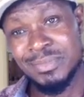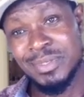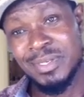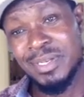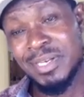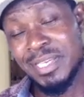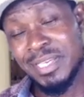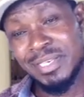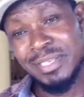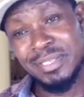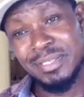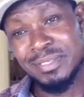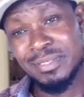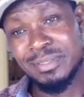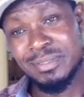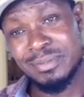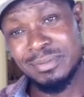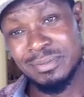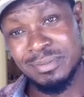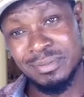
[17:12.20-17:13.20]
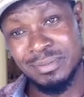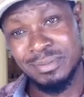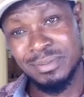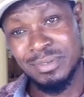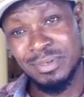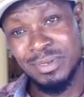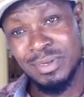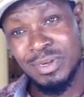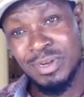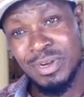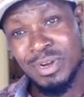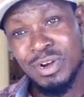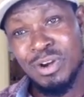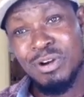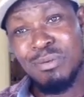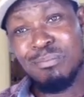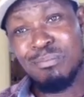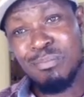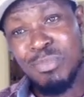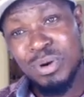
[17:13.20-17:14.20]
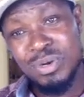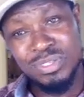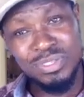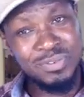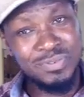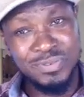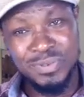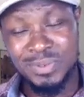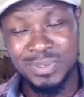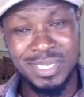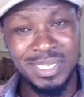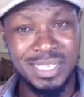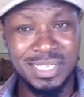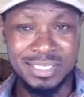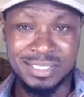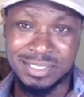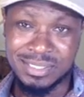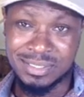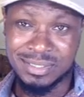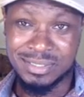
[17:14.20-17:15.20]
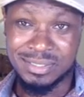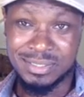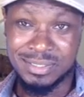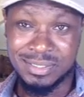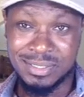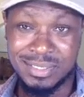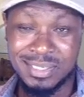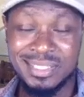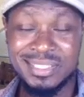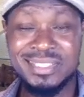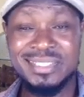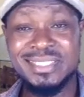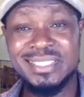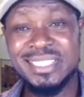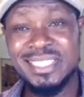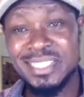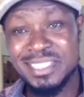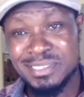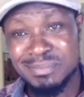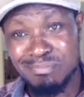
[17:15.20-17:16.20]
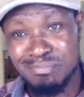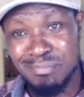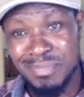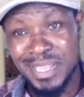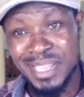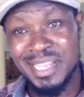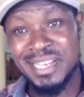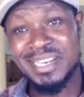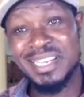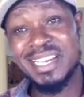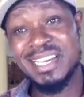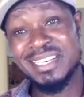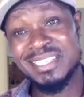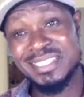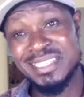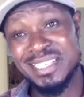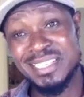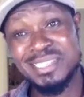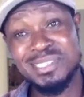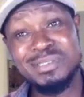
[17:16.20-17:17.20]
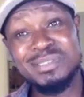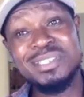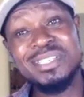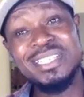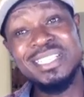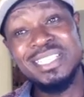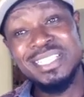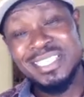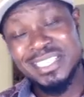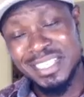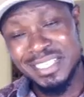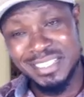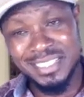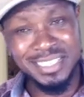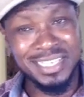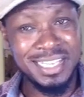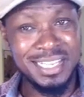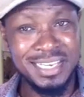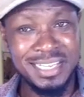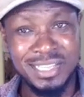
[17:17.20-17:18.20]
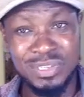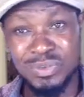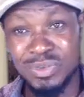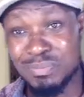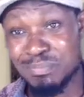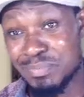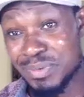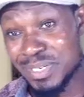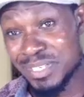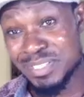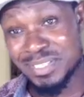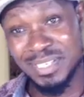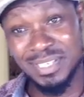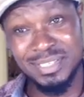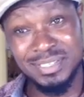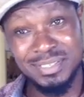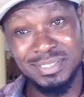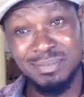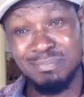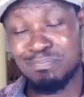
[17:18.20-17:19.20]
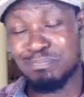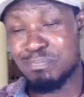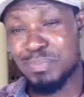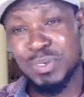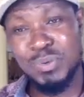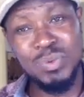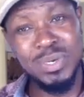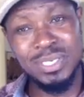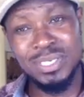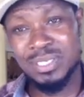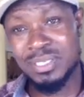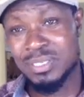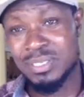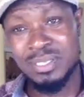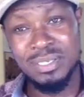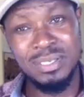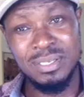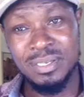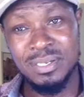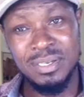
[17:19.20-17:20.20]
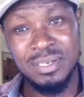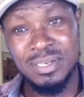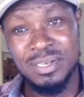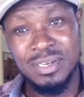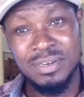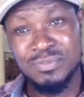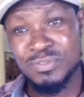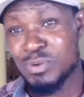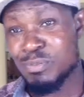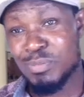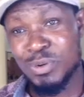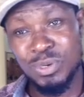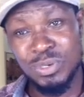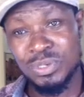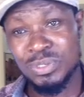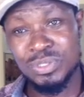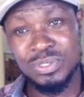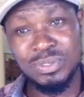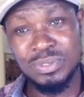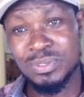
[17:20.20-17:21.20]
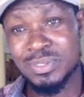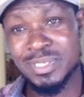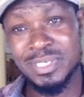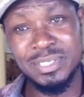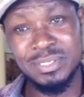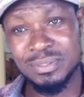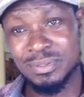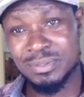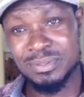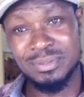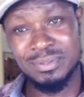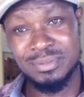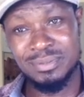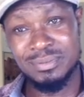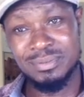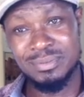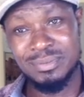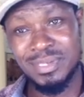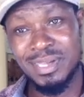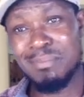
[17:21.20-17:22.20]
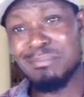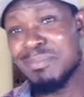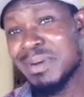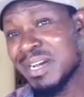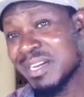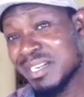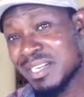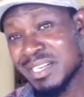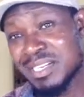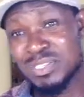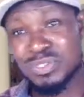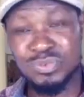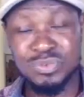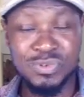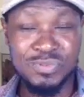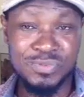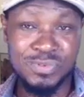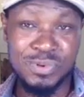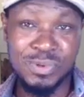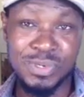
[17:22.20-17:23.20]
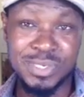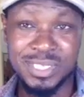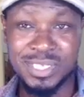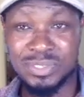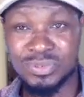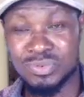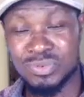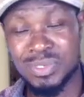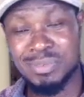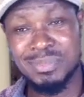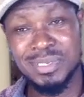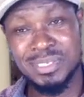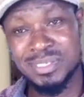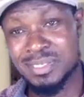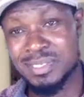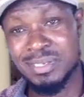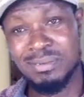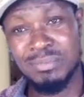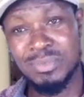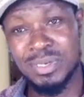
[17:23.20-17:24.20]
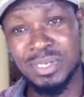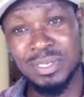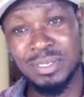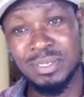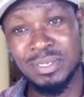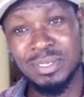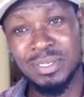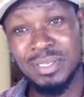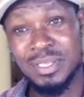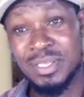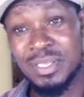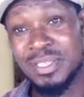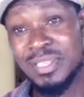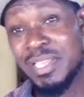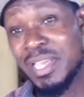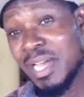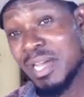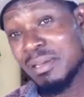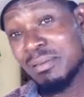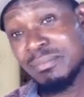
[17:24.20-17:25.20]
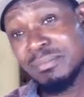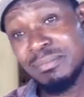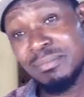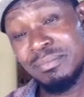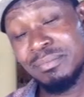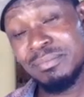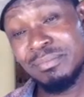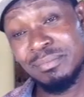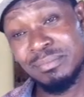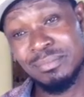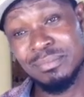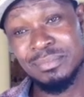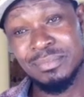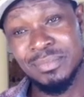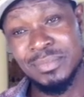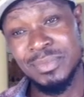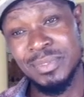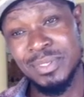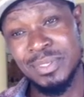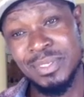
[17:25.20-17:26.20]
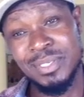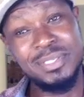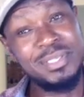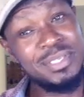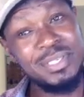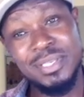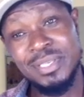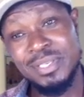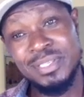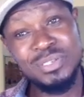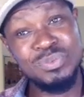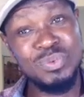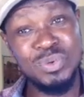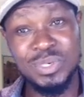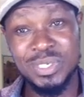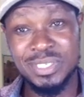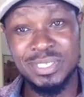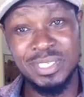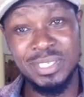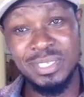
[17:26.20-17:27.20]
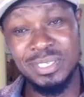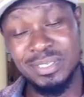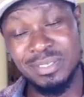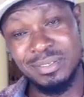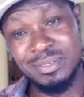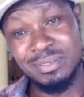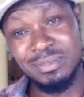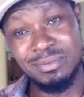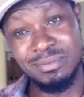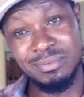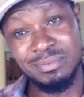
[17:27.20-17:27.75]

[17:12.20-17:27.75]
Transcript: Ladies, most of you girls, these men are just entertaining your presence purely for biological reasons. A man has to offload his swimmer somewhere. Yeah, it is what it is.